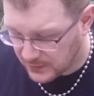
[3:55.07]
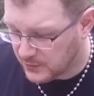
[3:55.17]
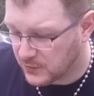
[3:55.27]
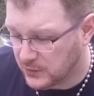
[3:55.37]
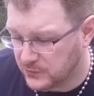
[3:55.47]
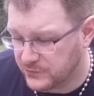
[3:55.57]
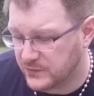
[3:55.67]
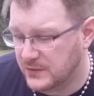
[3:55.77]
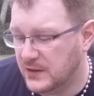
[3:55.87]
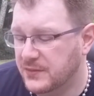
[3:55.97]
Here
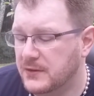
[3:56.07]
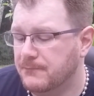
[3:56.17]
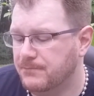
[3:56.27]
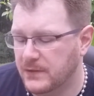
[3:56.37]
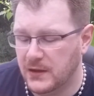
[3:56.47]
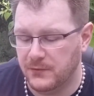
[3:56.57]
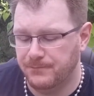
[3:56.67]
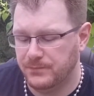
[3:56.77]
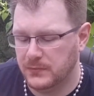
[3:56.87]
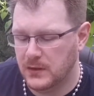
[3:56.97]
goes nothing. Now,
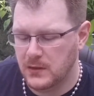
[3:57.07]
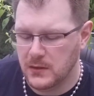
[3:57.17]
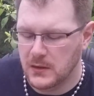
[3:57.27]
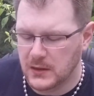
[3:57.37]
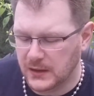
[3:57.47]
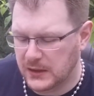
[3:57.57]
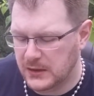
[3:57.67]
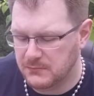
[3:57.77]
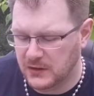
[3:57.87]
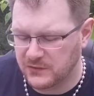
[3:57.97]

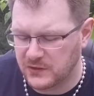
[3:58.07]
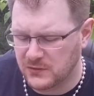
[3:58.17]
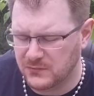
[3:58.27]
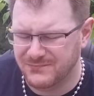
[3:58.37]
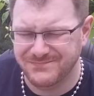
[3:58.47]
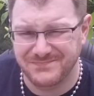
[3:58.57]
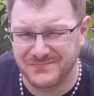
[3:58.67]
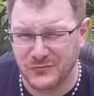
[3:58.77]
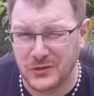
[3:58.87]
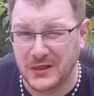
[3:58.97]
again, because I don't
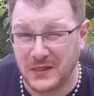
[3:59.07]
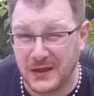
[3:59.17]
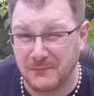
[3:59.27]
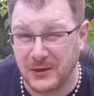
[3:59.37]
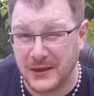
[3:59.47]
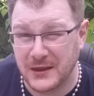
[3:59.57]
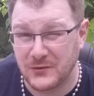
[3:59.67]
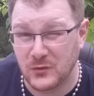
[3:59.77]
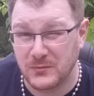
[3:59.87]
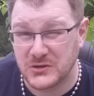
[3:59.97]
really like biting into a